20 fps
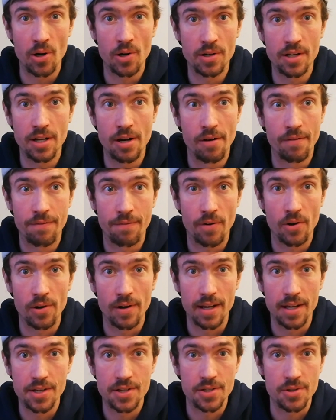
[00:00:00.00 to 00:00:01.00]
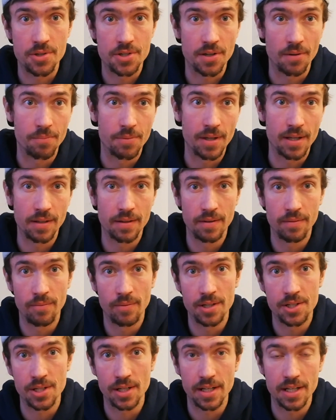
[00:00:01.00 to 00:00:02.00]
and burned in a furnace or
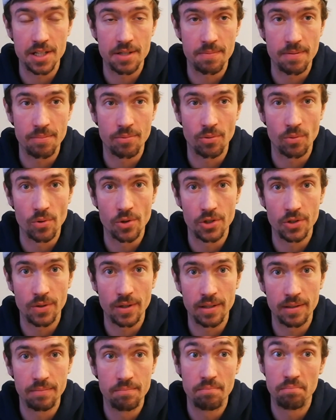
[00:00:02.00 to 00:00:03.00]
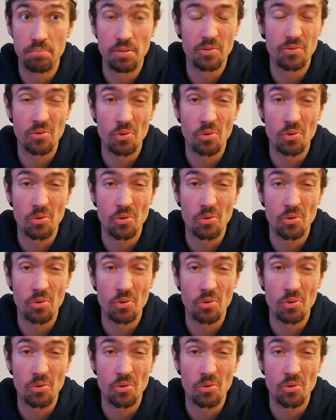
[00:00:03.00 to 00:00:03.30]
something, which I guess people were doing